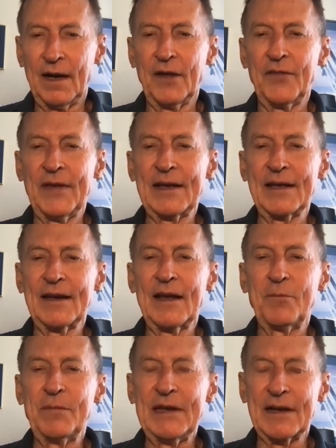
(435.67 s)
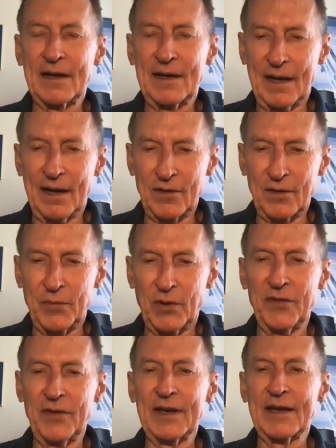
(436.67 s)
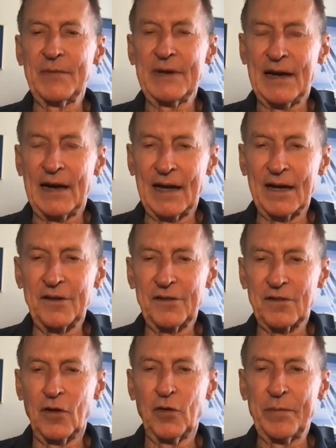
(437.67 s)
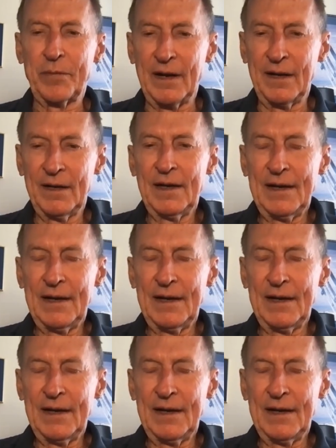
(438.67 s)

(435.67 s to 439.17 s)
They can be accountable. They can be honest, open,